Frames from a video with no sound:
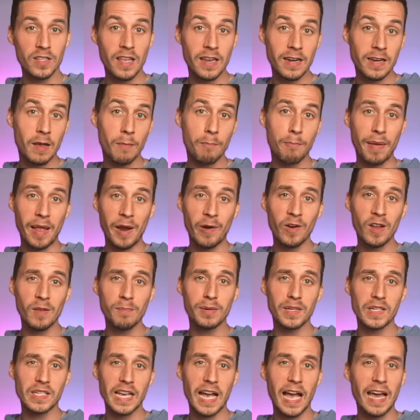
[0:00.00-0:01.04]
then comparing
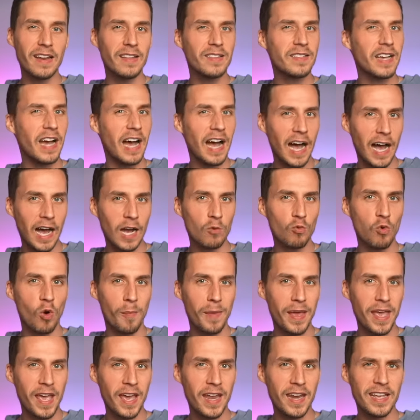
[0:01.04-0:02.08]
Poseidon to
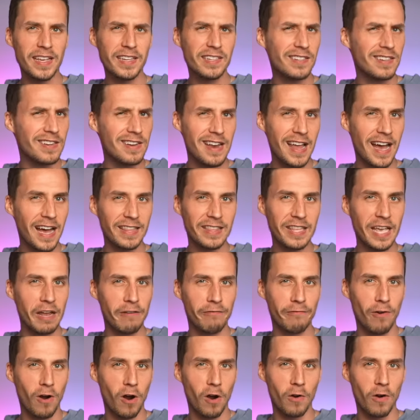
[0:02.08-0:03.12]
Aquaman is not that
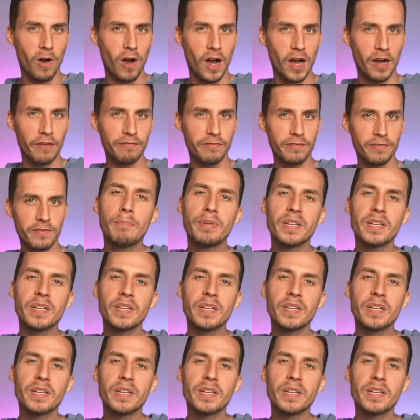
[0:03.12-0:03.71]
far off.